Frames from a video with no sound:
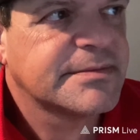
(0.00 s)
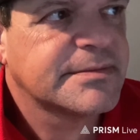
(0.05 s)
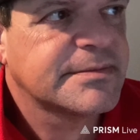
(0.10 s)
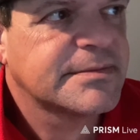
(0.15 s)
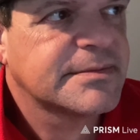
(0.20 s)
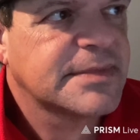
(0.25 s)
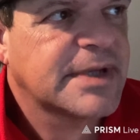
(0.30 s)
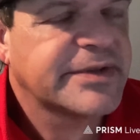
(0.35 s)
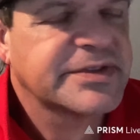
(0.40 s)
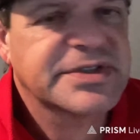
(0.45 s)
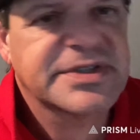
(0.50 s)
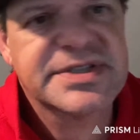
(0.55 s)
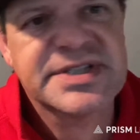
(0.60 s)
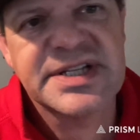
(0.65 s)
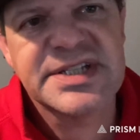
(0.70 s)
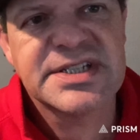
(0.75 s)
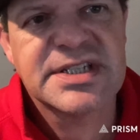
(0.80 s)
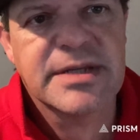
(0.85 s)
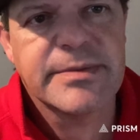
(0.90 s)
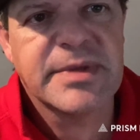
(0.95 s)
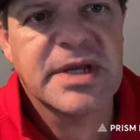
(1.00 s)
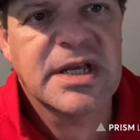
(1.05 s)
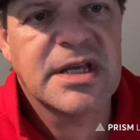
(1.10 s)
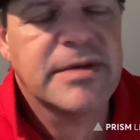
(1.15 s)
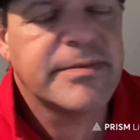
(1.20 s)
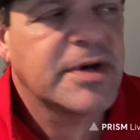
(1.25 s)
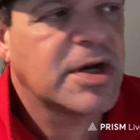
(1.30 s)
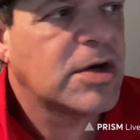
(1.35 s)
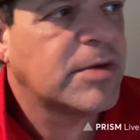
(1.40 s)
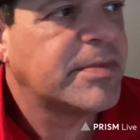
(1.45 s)
I was going to say send me an
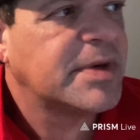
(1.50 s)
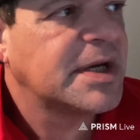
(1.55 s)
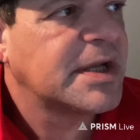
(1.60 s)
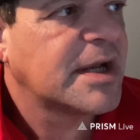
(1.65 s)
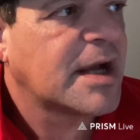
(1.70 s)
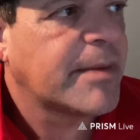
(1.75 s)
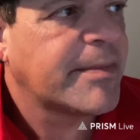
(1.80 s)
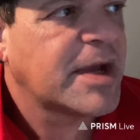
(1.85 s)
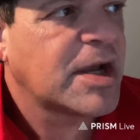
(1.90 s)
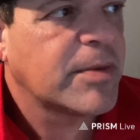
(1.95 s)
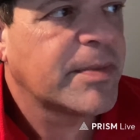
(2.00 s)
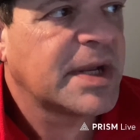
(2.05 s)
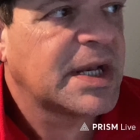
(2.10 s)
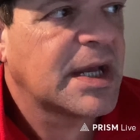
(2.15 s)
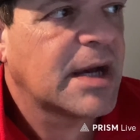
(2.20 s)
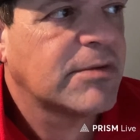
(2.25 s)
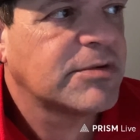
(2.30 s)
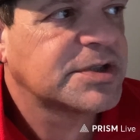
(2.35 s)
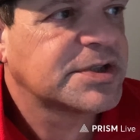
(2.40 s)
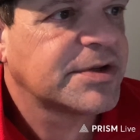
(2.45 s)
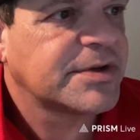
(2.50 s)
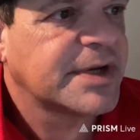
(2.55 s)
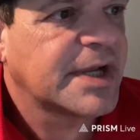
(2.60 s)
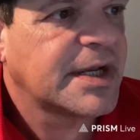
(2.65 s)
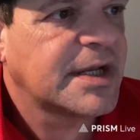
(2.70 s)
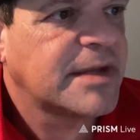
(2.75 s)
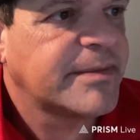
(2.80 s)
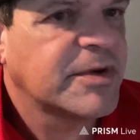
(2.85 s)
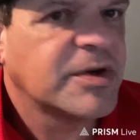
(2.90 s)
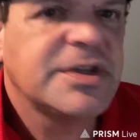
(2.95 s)
email, but I may or may not return
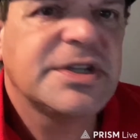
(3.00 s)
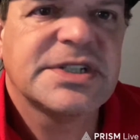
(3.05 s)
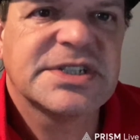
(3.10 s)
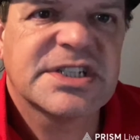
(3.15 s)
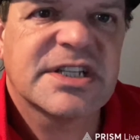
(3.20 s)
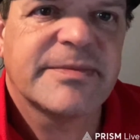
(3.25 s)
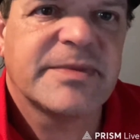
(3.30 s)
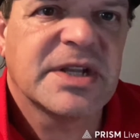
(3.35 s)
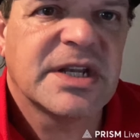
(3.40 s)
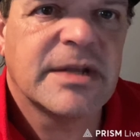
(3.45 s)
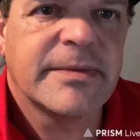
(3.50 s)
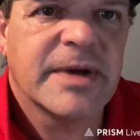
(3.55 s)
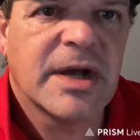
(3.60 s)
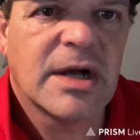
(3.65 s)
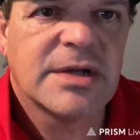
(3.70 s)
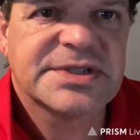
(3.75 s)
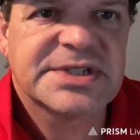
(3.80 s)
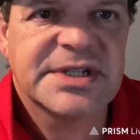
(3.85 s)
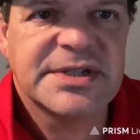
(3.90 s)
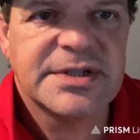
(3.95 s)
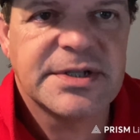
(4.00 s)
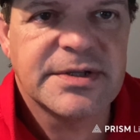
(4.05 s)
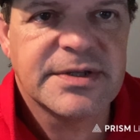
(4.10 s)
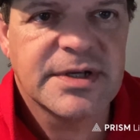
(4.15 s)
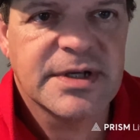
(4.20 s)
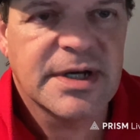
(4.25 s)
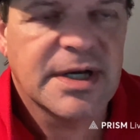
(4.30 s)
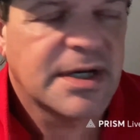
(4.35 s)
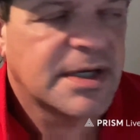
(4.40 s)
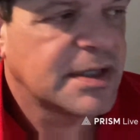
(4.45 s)
that email. Or you can send me an email. I'll send you
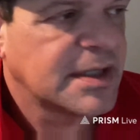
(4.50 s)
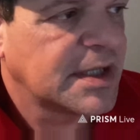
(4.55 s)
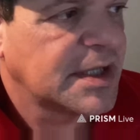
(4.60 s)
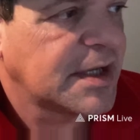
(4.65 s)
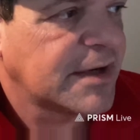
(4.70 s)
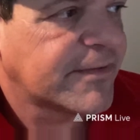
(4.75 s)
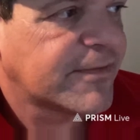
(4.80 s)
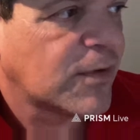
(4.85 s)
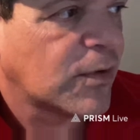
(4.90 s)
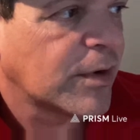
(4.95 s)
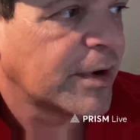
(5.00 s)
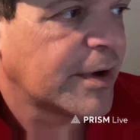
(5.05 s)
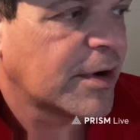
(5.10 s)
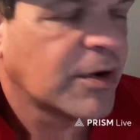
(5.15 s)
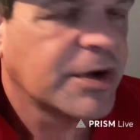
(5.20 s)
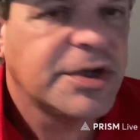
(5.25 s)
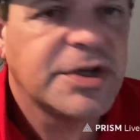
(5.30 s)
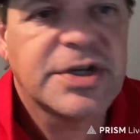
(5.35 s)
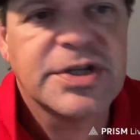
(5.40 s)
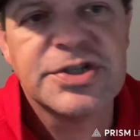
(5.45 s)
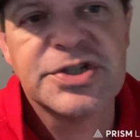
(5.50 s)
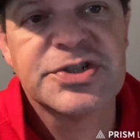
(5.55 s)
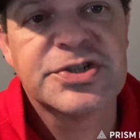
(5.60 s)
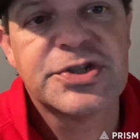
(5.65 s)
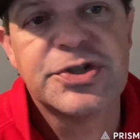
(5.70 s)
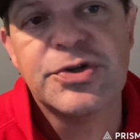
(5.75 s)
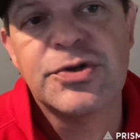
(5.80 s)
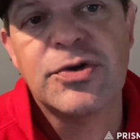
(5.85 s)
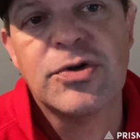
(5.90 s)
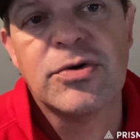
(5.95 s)
the link for it. Or you can just
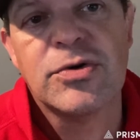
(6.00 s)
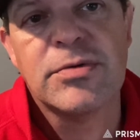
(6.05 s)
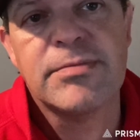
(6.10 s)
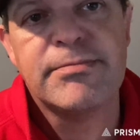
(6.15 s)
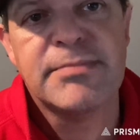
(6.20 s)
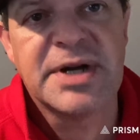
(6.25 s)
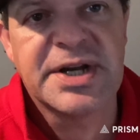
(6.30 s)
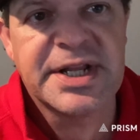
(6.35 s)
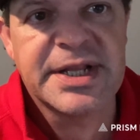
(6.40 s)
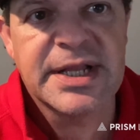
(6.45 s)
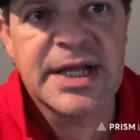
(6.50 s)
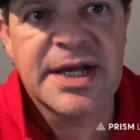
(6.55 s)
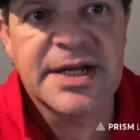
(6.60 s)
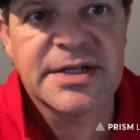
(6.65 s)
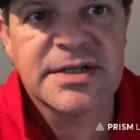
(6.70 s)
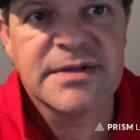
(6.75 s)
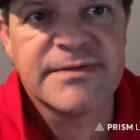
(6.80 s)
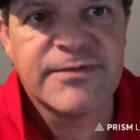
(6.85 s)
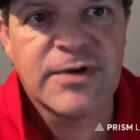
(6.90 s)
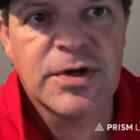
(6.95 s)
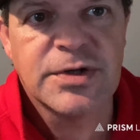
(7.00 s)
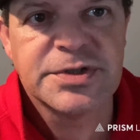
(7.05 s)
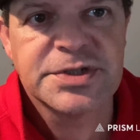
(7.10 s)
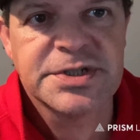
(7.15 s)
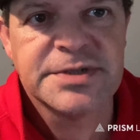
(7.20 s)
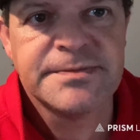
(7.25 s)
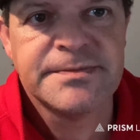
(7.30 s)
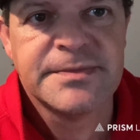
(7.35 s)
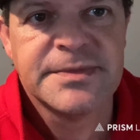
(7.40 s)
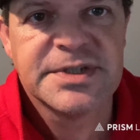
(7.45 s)
Google money line
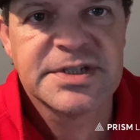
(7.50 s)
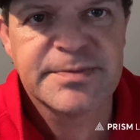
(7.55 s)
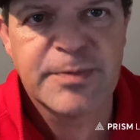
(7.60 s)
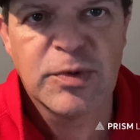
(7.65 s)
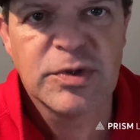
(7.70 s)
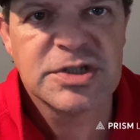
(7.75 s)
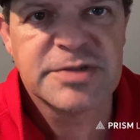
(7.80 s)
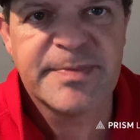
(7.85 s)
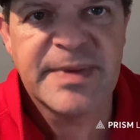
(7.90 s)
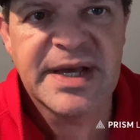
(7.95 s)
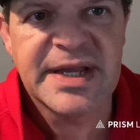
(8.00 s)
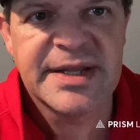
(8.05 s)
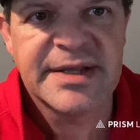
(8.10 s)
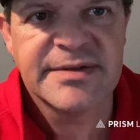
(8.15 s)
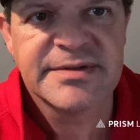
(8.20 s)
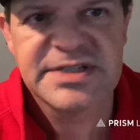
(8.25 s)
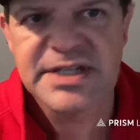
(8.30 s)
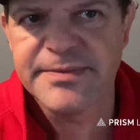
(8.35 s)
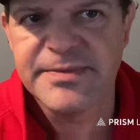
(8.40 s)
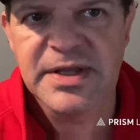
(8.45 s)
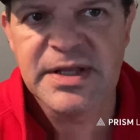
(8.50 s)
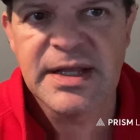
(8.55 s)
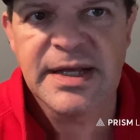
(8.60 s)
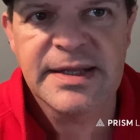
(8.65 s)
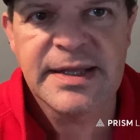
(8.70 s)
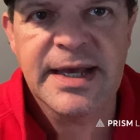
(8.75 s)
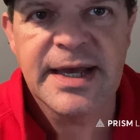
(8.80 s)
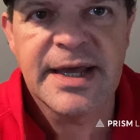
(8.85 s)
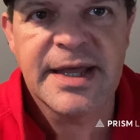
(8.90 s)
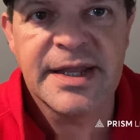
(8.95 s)
conversion, sports betting, something like
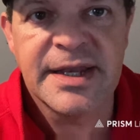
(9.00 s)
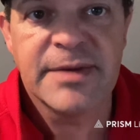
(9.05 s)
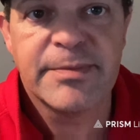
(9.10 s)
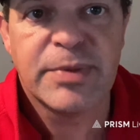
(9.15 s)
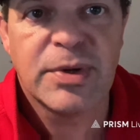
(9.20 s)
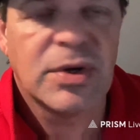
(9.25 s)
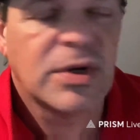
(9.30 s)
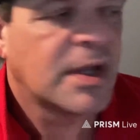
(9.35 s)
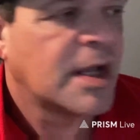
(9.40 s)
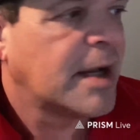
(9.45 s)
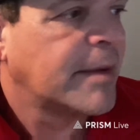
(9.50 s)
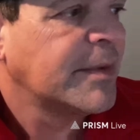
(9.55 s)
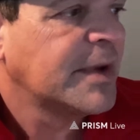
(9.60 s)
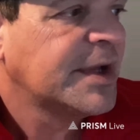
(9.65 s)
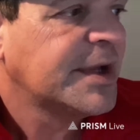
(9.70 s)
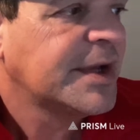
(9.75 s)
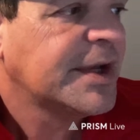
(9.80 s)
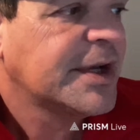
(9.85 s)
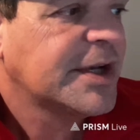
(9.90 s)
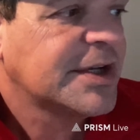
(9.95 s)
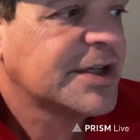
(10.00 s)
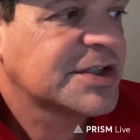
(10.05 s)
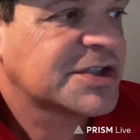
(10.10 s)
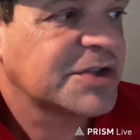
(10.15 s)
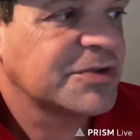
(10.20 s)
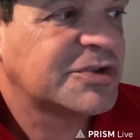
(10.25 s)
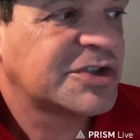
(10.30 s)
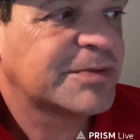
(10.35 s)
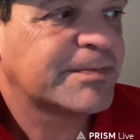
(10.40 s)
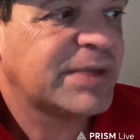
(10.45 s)
that. It'll pull up. So
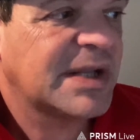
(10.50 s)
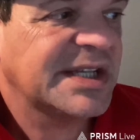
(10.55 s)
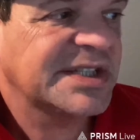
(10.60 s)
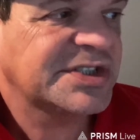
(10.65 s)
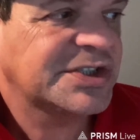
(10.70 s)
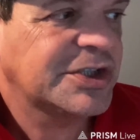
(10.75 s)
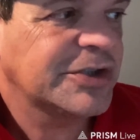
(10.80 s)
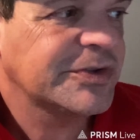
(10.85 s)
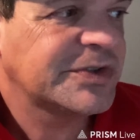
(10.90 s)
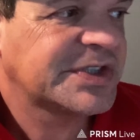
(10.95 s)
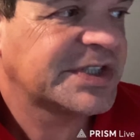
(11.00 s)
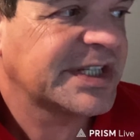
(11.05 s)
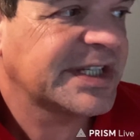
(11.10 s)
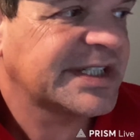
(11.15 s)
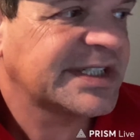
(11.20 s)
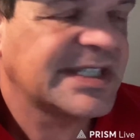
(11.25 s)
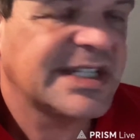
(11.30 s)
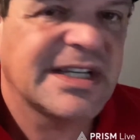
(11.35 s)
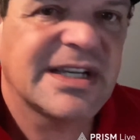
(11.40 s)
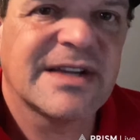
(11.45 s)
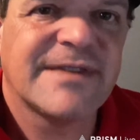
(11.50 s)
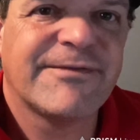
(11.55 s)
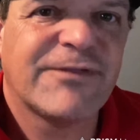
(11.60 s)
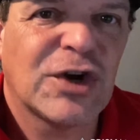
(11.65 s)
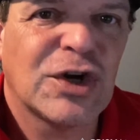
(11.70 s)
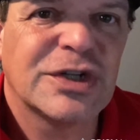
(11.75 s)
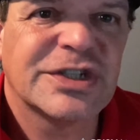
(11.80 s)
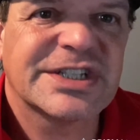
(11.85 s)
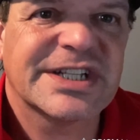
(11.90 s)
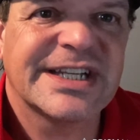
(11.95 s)
plus 260
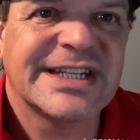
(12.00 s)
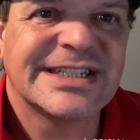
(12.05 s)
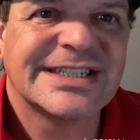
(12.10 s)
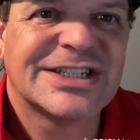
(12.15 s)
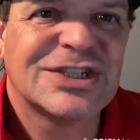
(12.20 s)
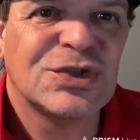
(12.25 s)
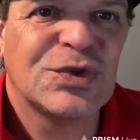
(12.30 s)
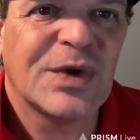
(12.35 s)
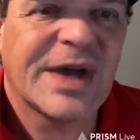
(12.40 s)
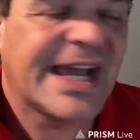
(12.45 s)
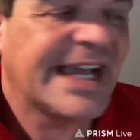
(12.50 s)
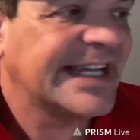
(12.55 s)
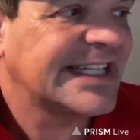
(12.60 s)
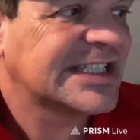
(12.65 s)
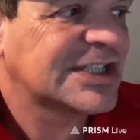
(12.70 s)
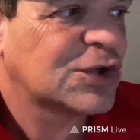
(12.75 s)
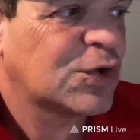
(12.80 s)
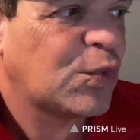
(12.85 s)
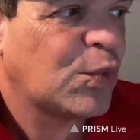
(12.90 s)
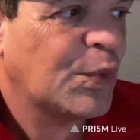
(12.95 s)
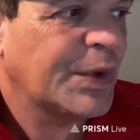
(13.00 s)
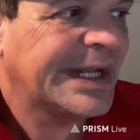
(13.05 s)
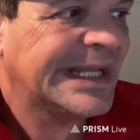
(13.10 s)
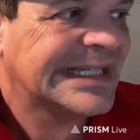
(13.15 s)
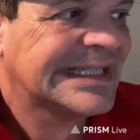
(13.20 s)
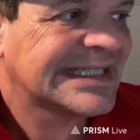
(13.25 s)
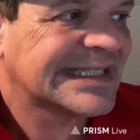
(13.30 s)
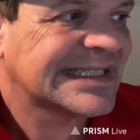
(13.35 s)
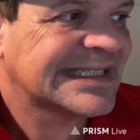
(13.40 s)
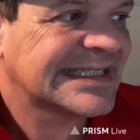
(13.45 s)
converts into a
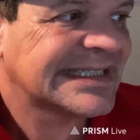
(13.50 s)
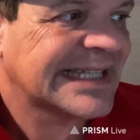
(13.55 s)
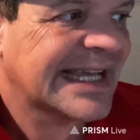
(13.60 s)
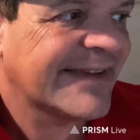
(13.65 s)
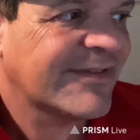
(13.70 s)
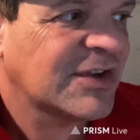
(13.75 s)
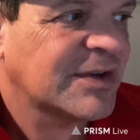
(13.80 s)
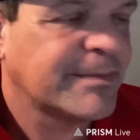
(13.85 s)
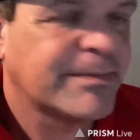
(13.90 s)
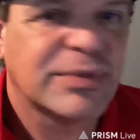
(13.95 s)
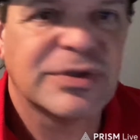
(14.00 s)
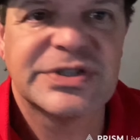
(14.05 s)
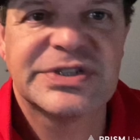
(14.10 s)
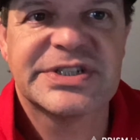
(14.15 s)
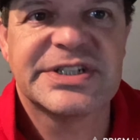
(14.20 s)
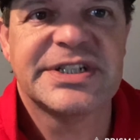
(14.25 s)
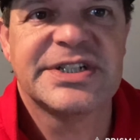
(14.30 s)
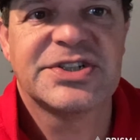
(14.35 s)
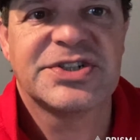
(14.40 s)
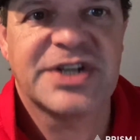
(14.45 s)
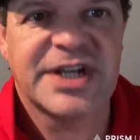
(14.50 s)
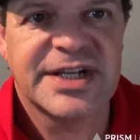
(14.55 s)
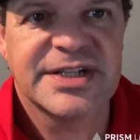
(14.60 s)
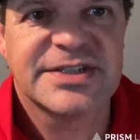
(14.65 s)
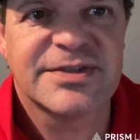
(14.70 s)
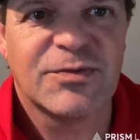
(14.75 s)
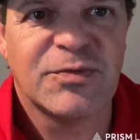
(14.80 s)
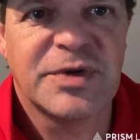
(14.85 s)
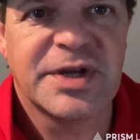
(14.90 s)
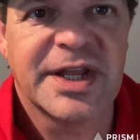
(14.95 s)
27% chance
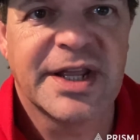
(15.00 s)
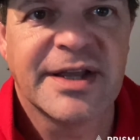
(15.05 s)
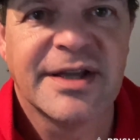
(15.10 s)
of winning.